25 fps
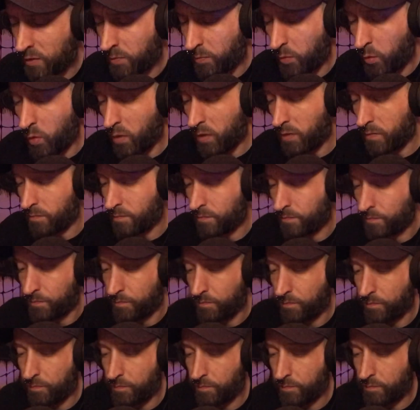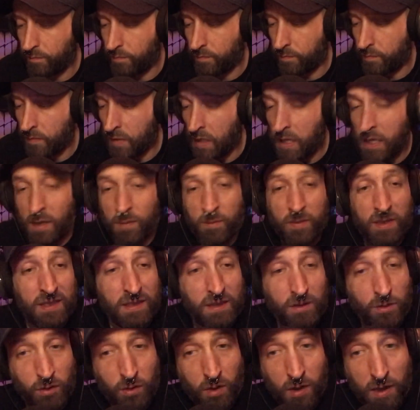support.
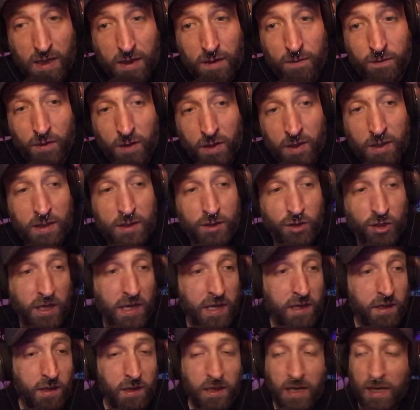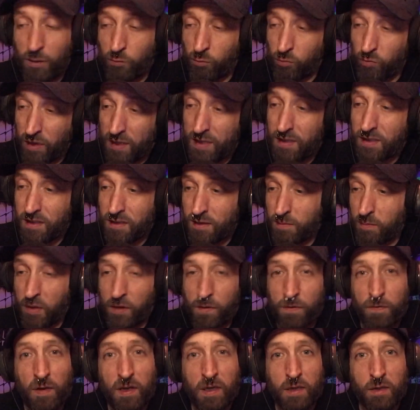Because there's a lot of uneducated and racist
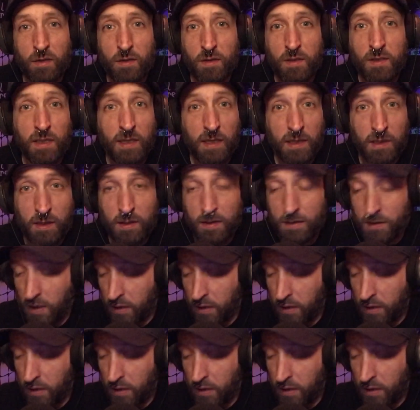motherfuckers in this